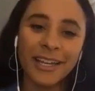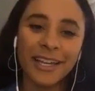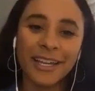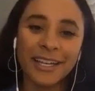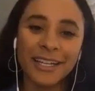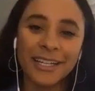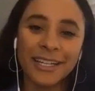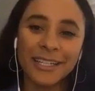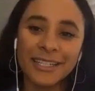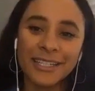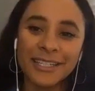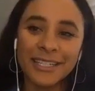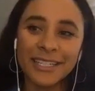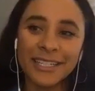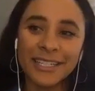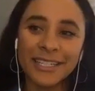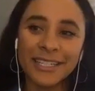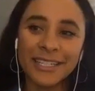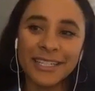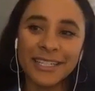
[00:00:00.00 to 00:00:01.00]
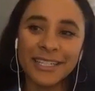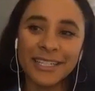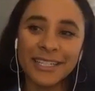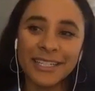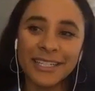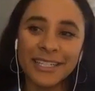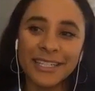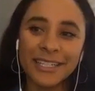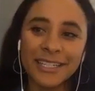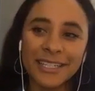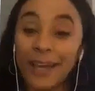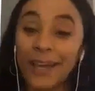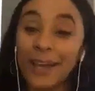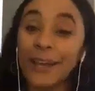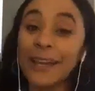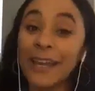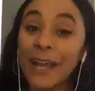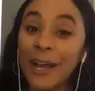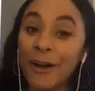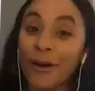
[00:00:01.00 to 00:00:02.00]
Oh. And it's
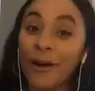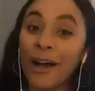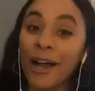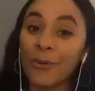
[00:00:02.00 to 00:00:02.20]
now,